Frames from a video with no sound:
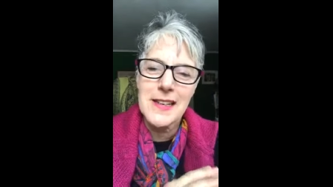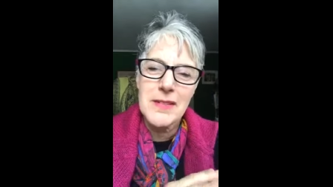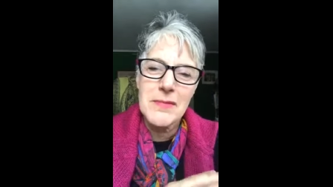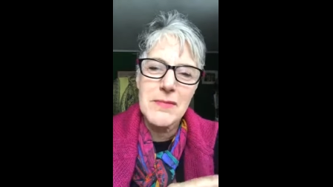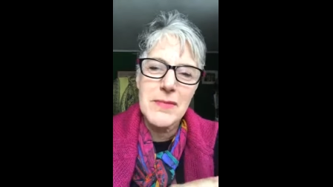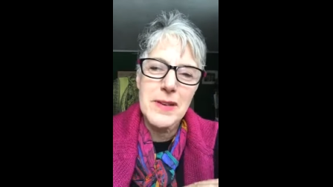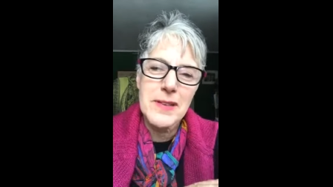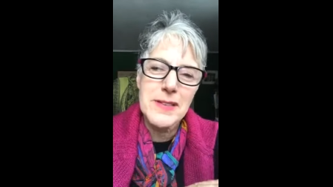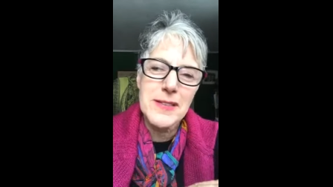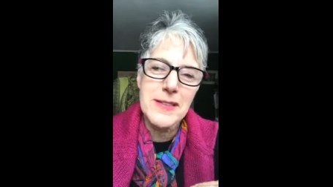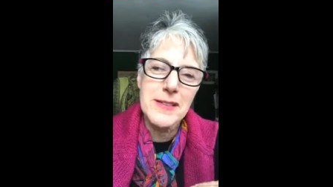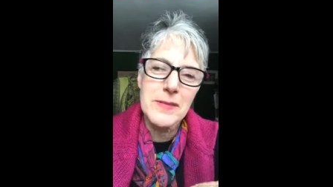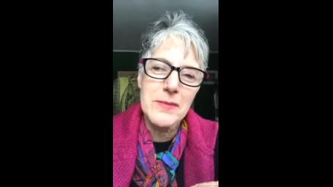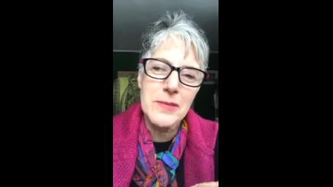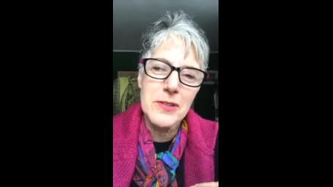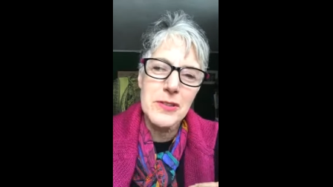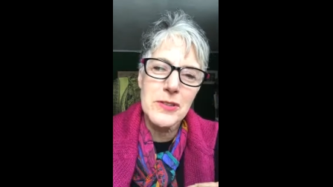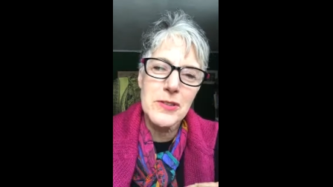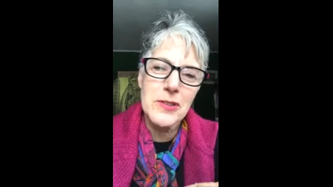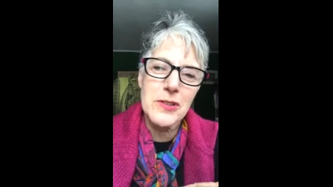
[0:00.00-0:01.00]
Muslim
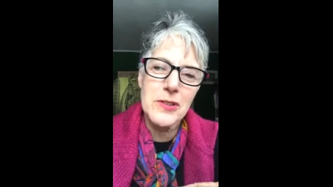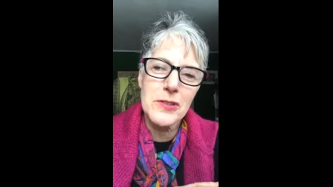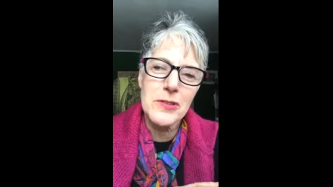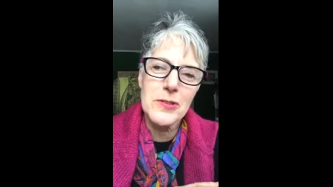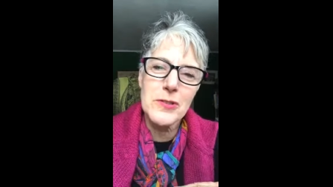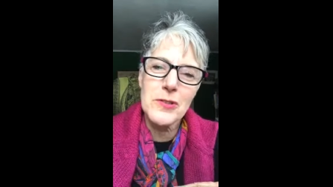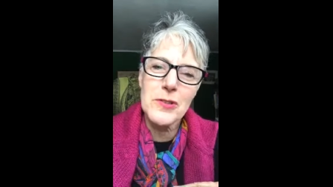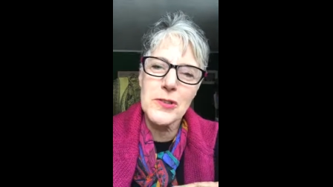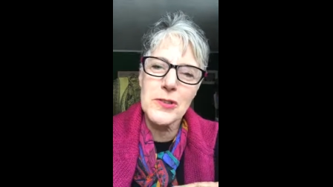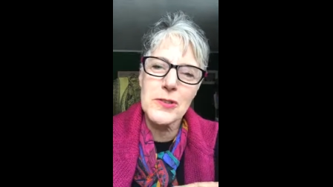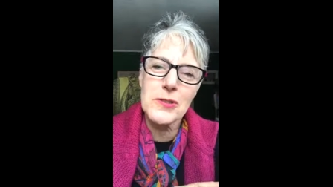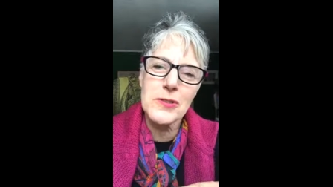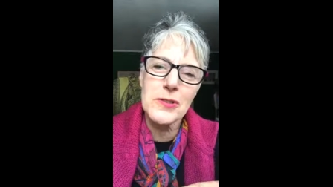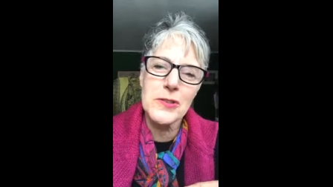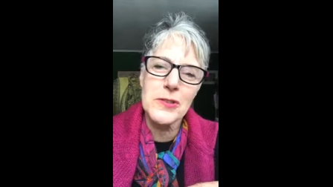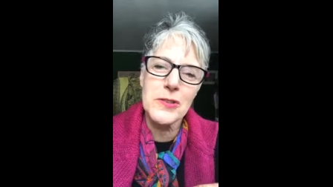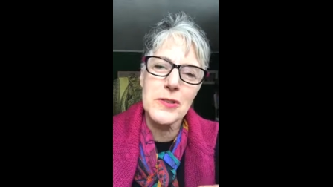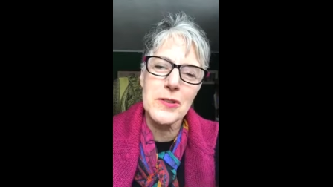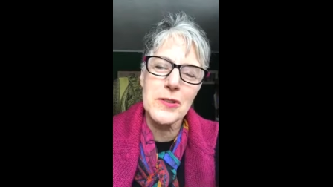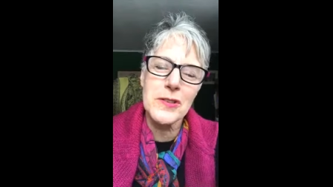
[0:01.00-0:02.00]
to Jew, Jew
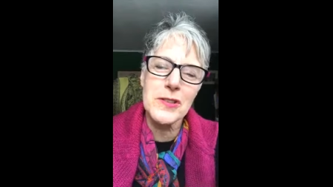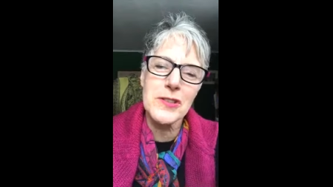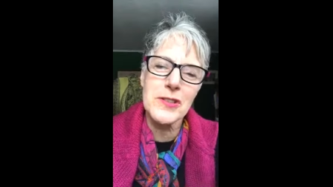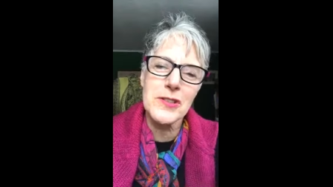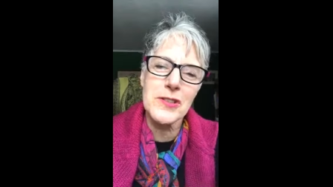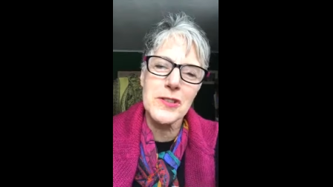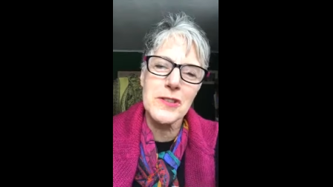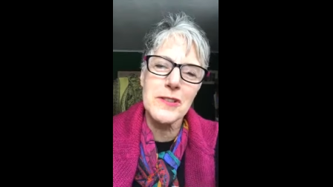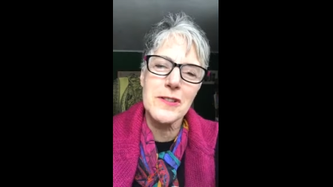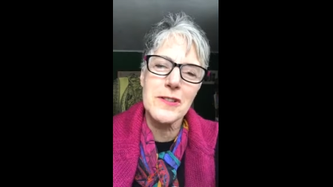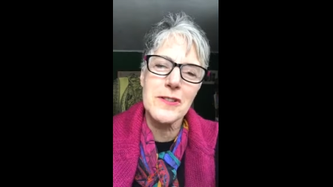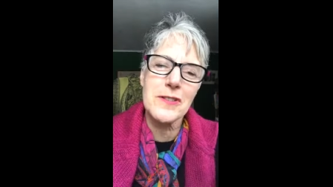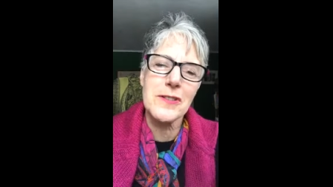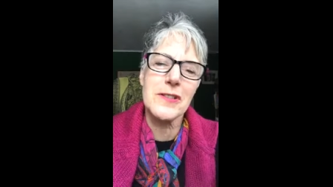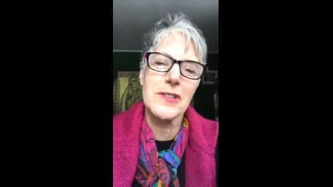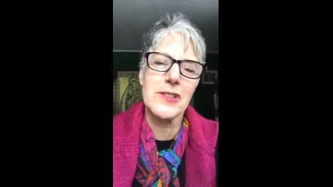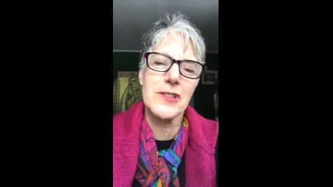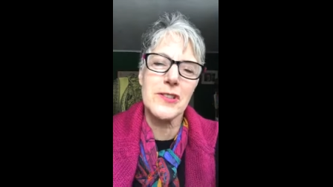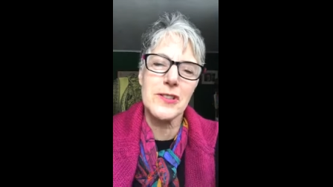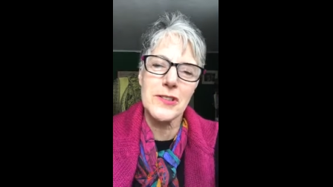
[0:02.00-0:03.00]
to Christian,
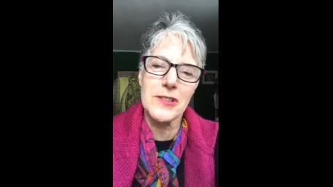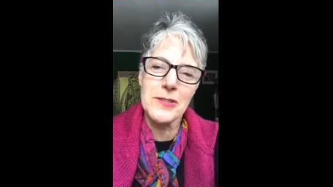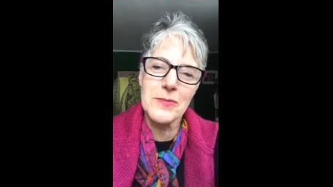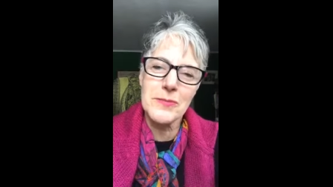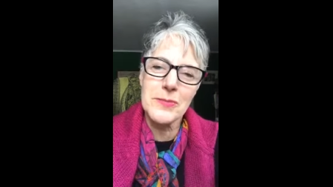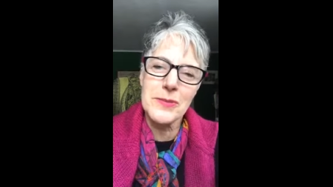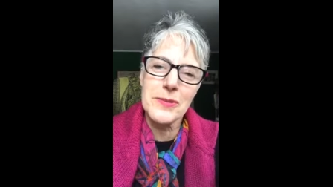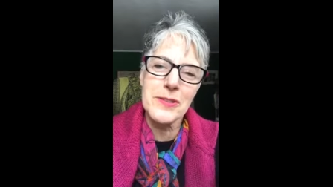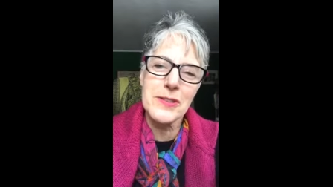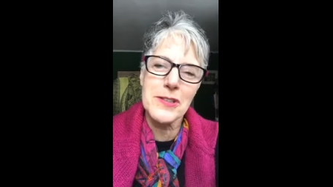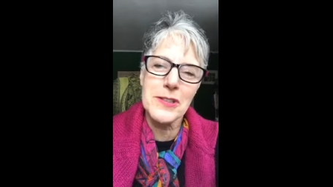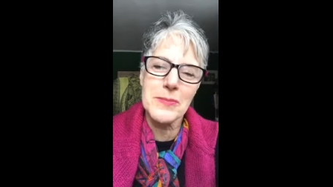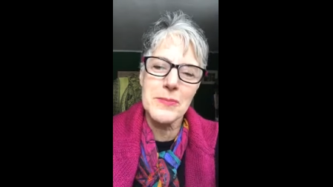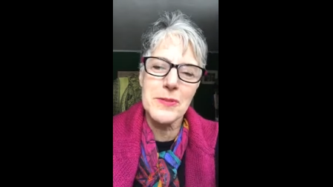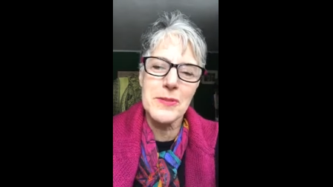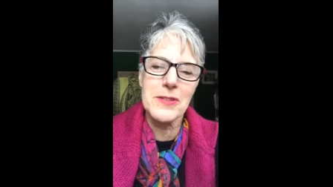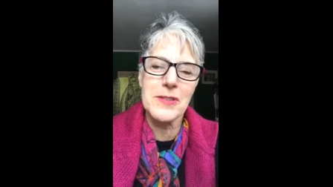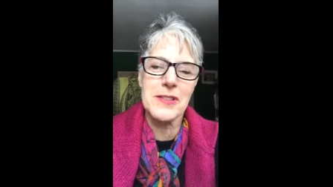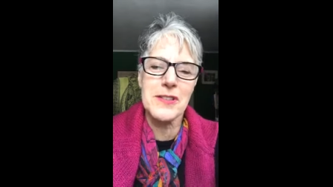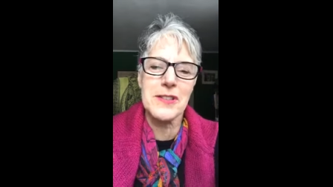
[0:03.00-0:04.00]
Christian to Buddhist,
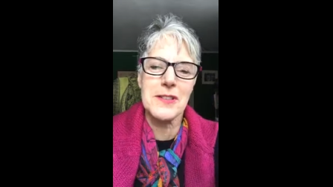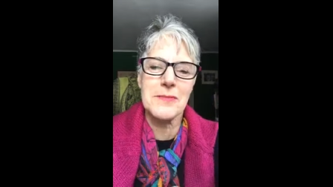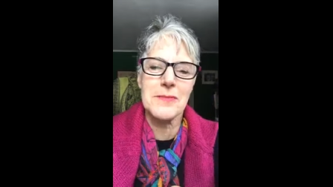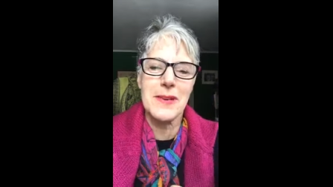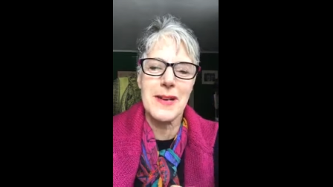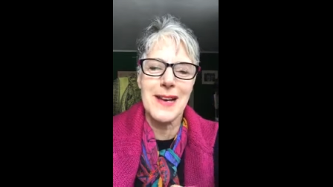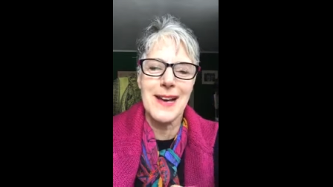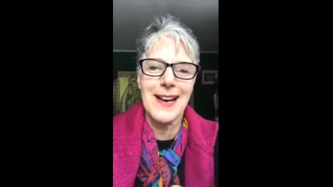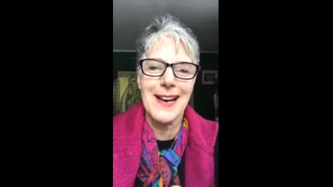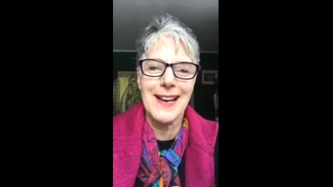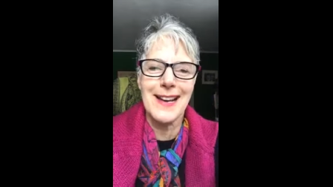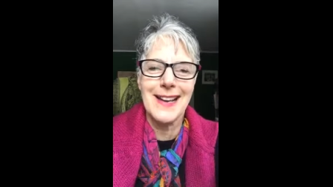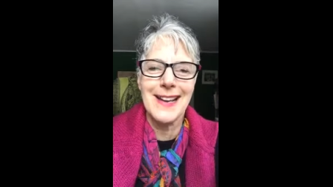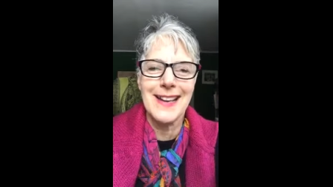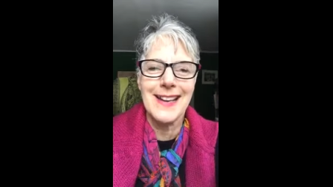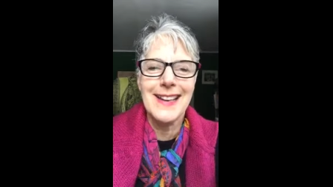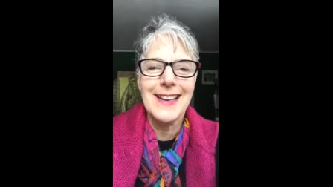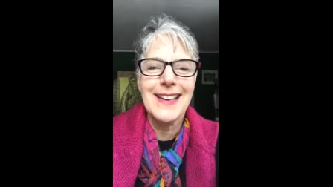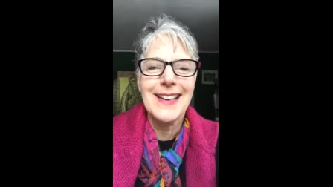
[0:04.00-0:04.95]
Buddhist to Baha'i.